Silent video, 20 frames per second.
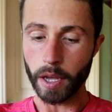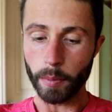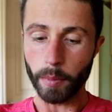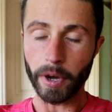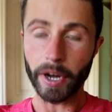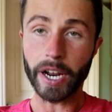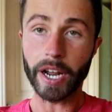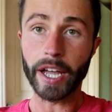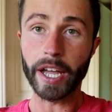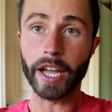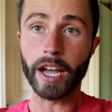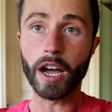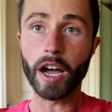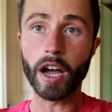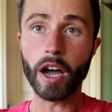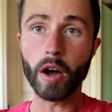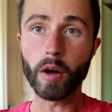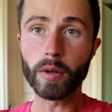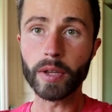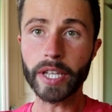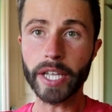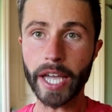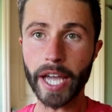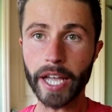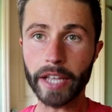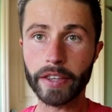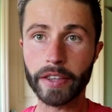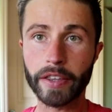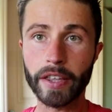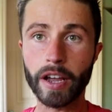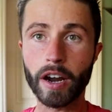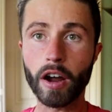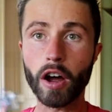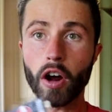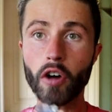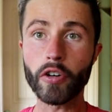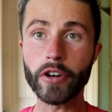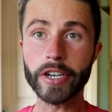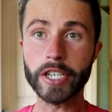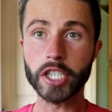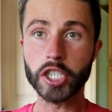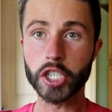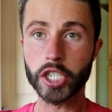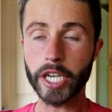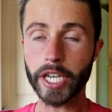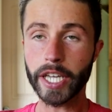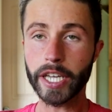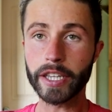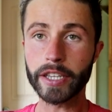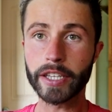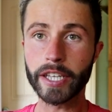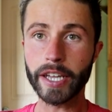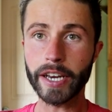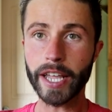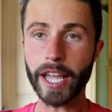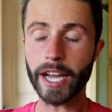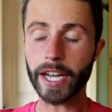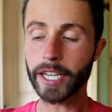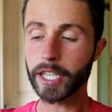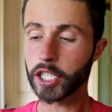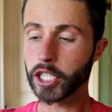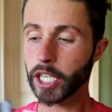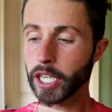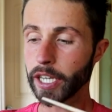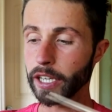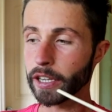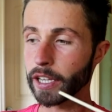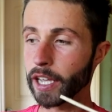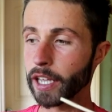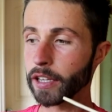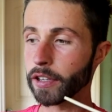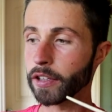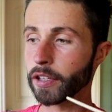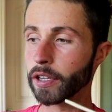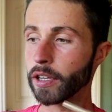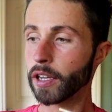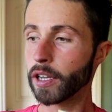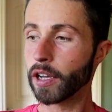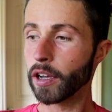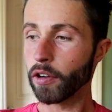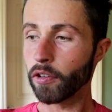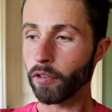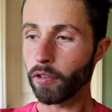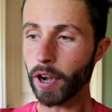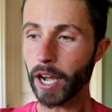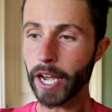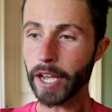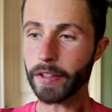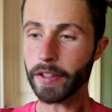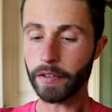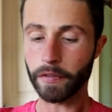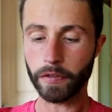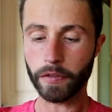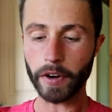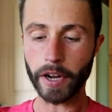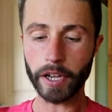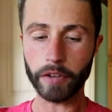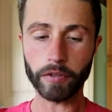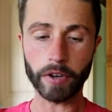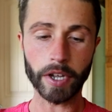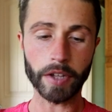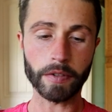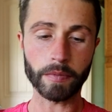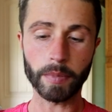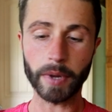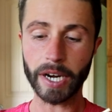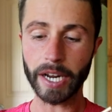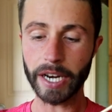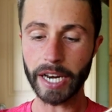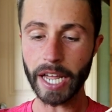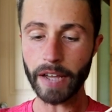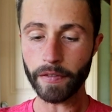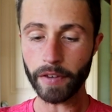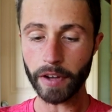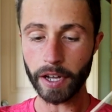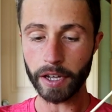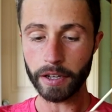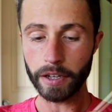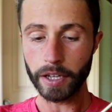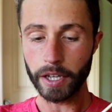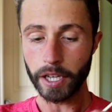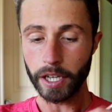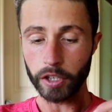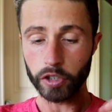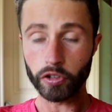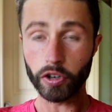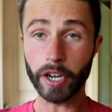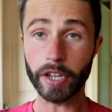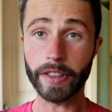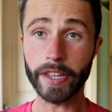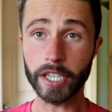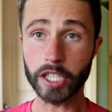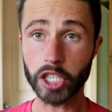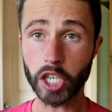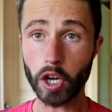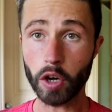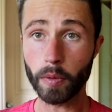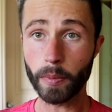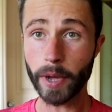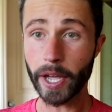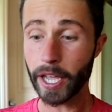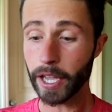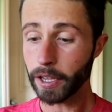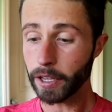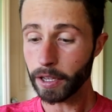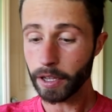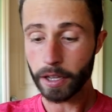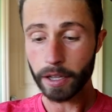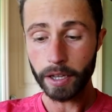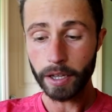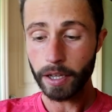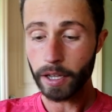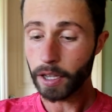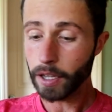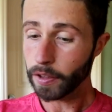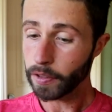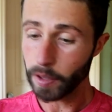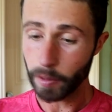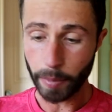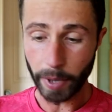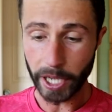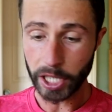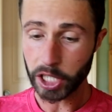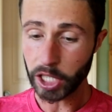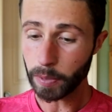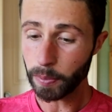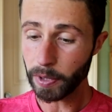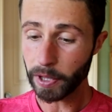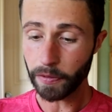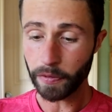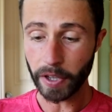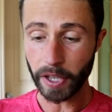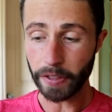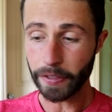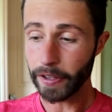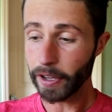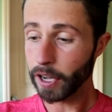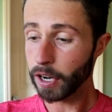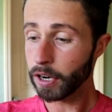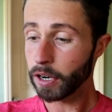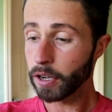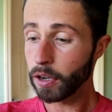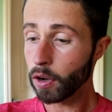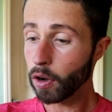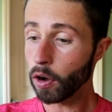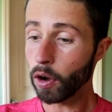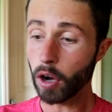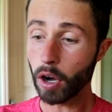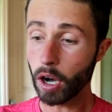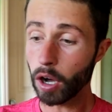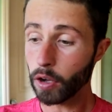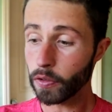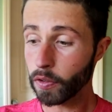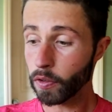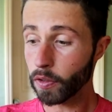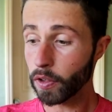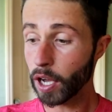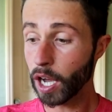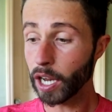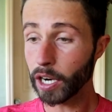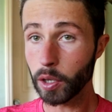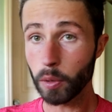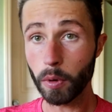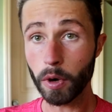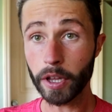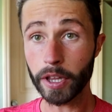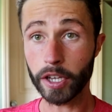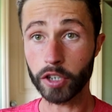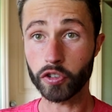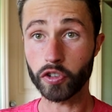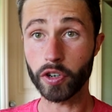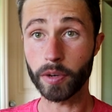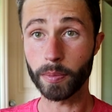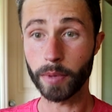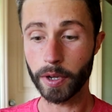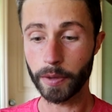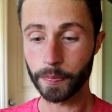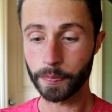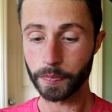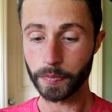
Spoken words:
But I only had their orange chicken, teriyaki chicken, and rice and fried rice. But I never tried their chow mein, the Beijing beef either, or also the honey walnut shrimp.